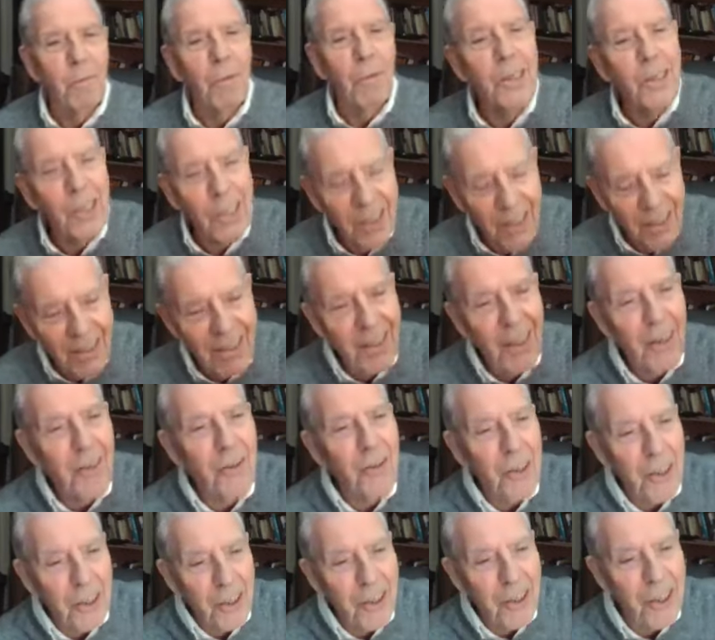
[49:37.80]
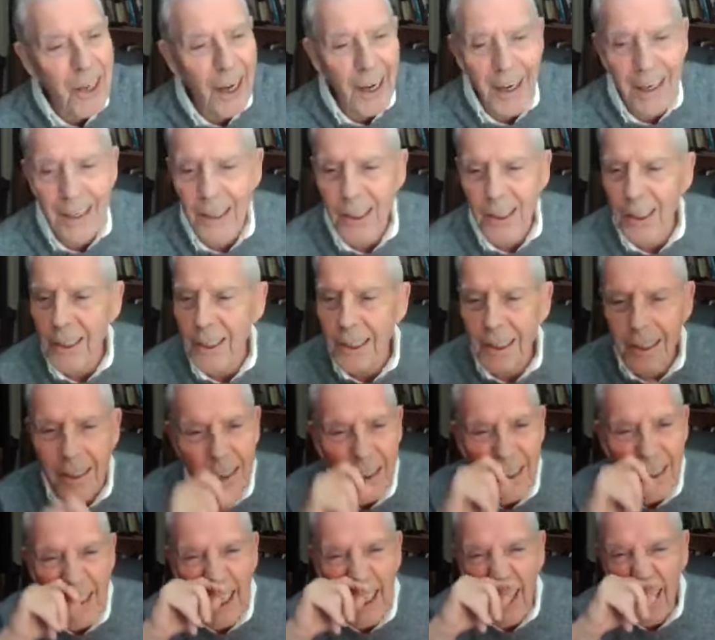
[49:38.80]
which is an innocent text,
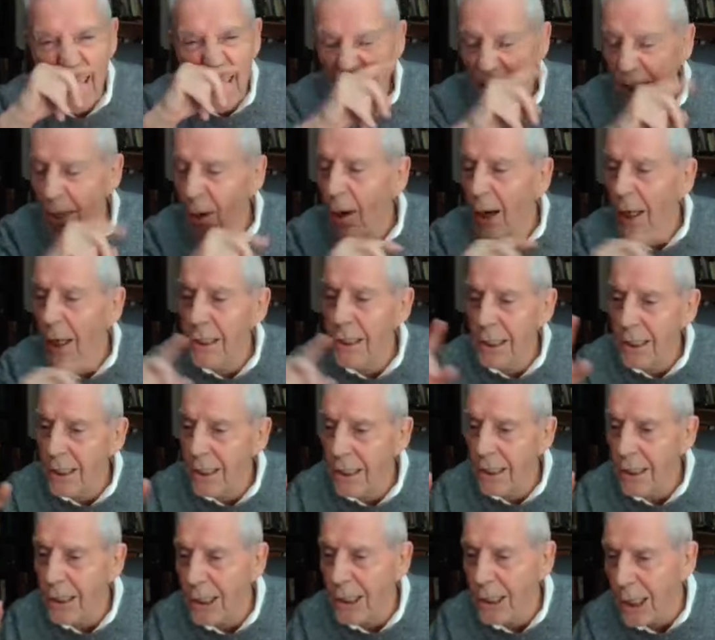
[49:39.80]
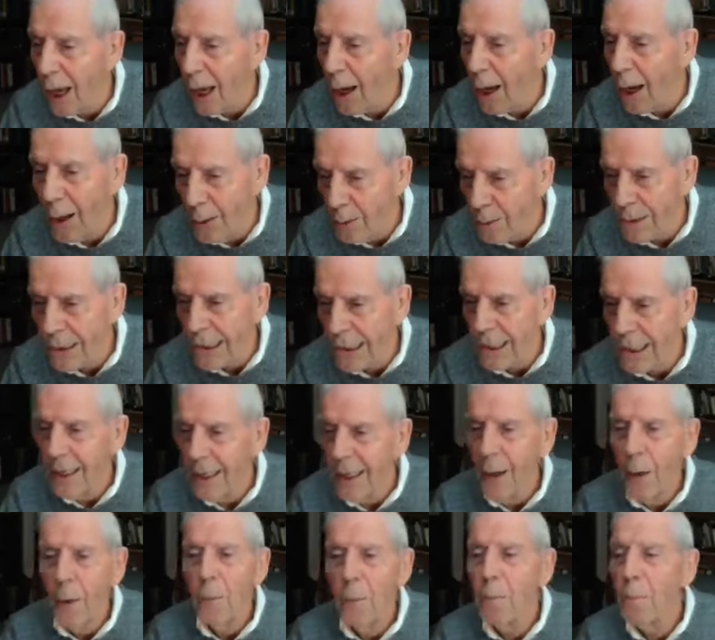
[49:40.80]
not as harsh as it sounds.
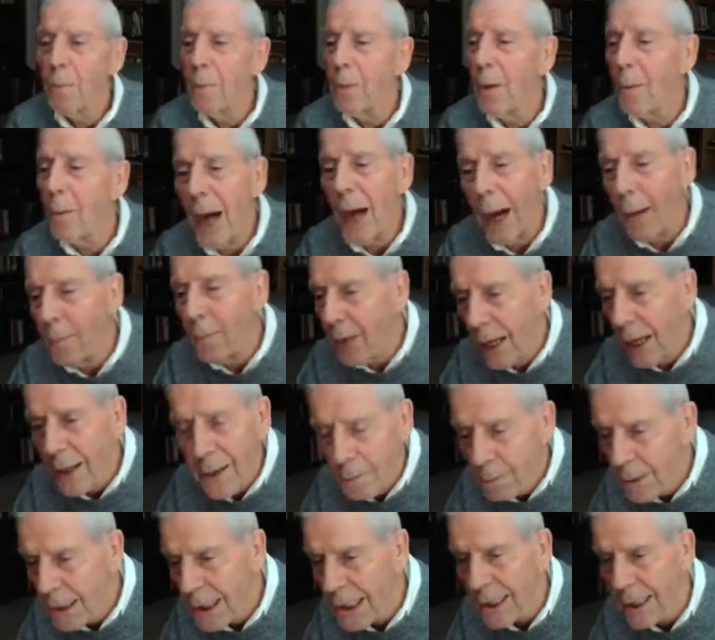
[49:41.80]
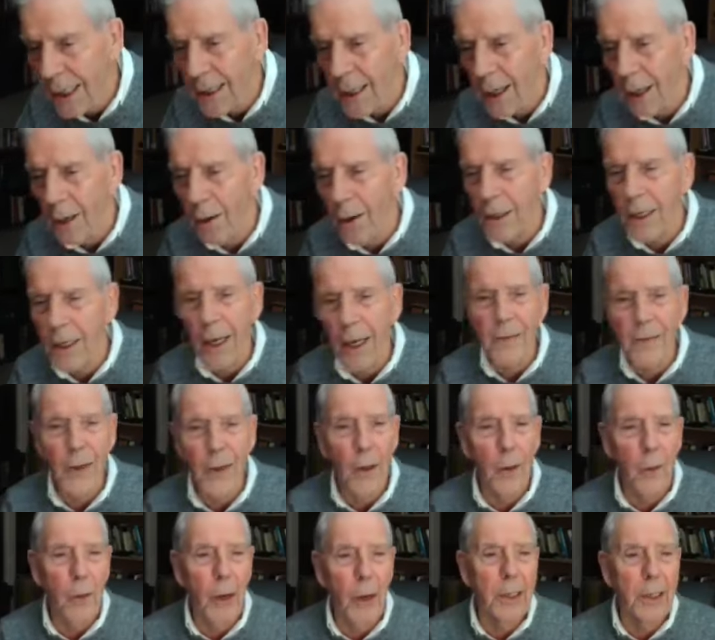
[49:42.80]
But I'm not interested looking
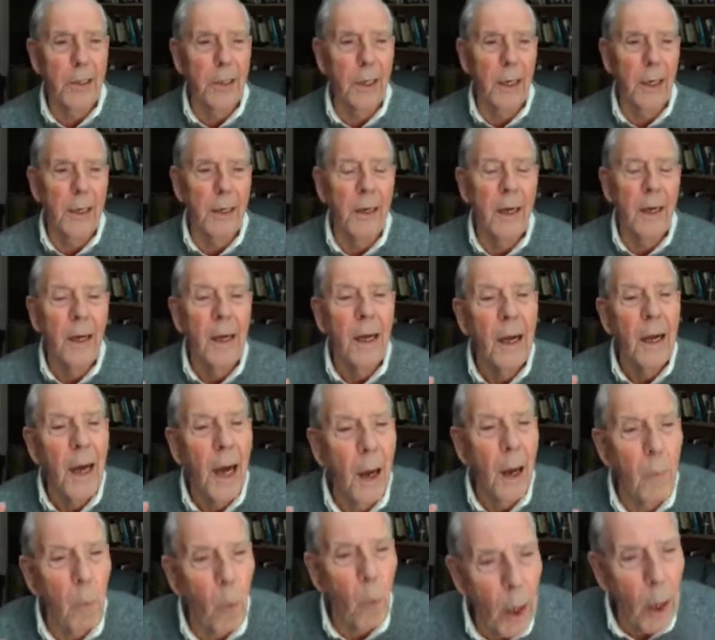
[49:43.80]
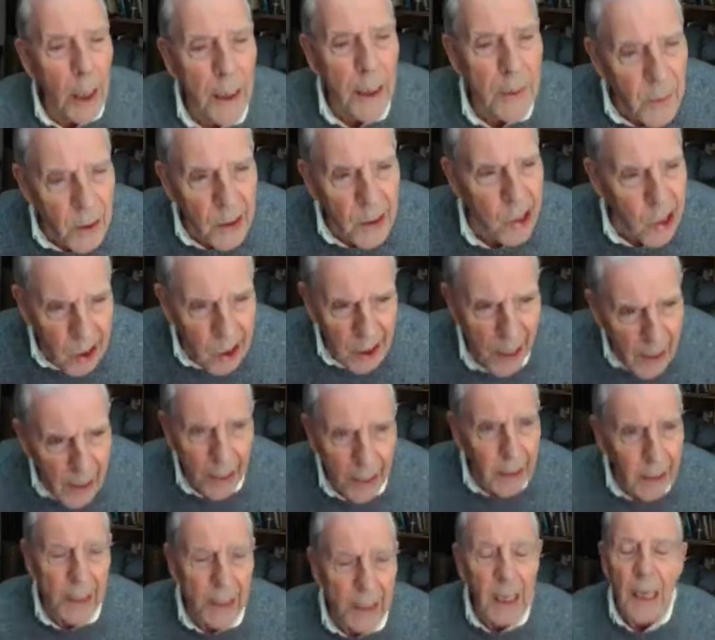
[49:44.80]
there right now. I'm wanting to
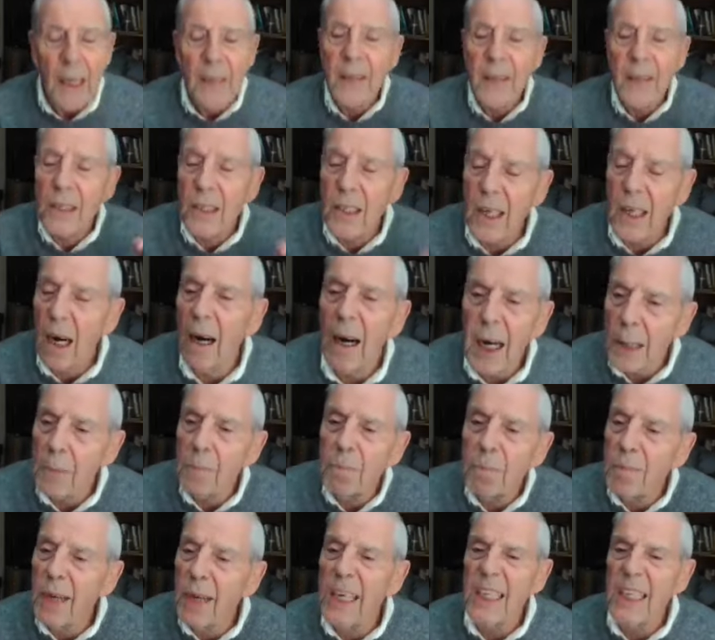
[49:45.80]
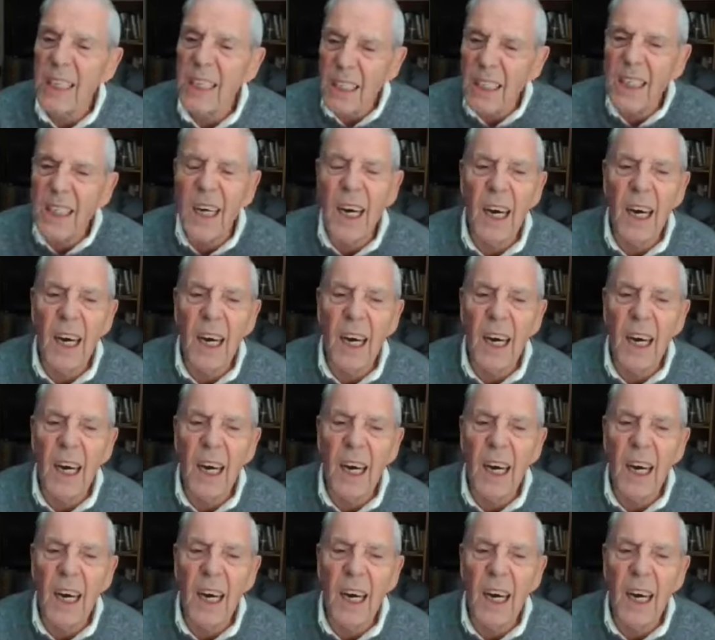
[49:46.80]
say that God made a